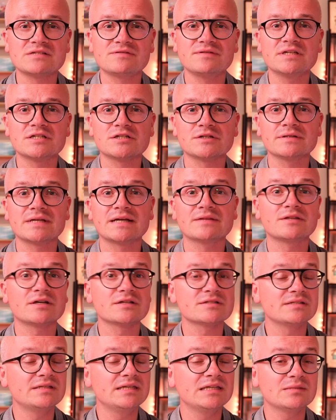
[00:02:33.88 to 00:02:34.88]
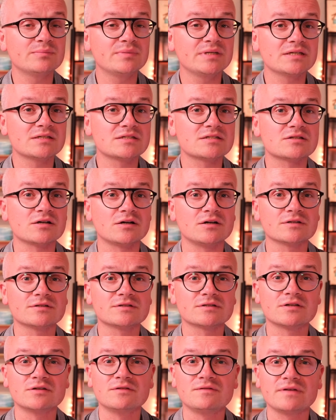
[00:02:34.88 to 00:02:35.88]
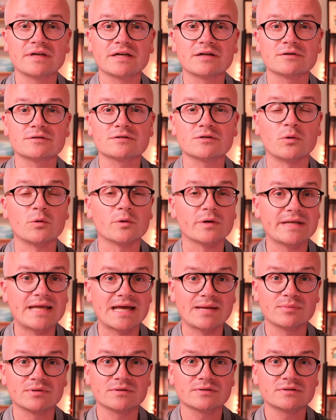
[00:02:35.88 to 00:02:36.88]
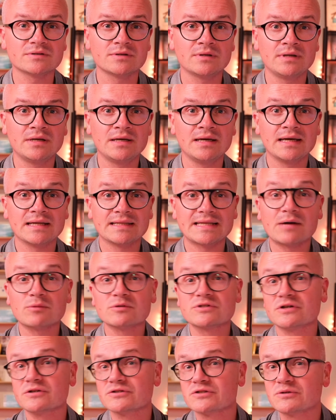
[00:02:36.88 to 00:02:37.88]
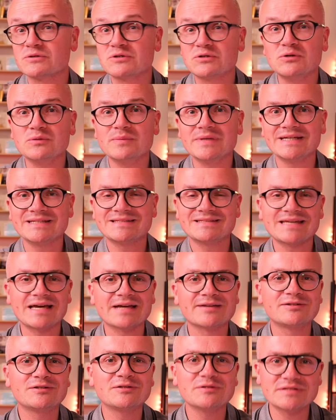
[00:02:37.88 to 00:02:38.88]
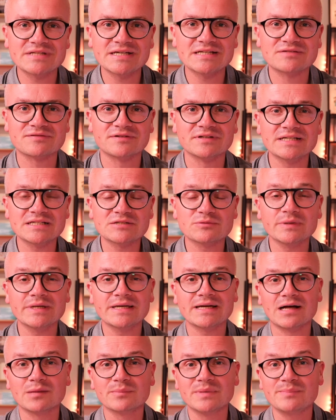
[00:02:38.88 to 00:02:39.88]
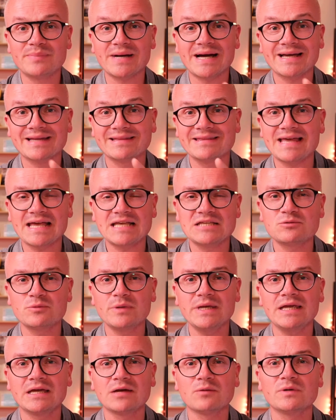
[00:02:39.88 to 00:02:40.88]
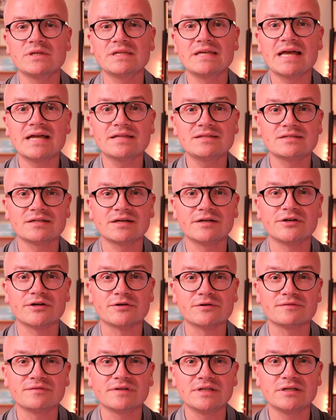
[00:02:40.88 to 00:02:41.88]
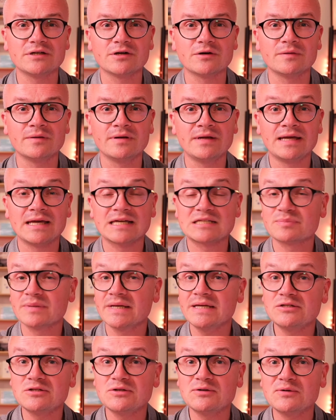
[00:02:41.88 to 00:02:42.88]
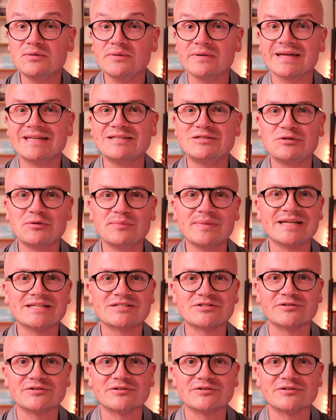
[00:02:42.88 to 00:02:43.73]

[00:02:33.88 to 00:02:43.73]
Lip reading: feature that doesn't need to be installed, configured, or enabled. That was also 2 Minute Tech Tuesdays for this week. I'll be back next week with yet another video explained to you in 2 minutes or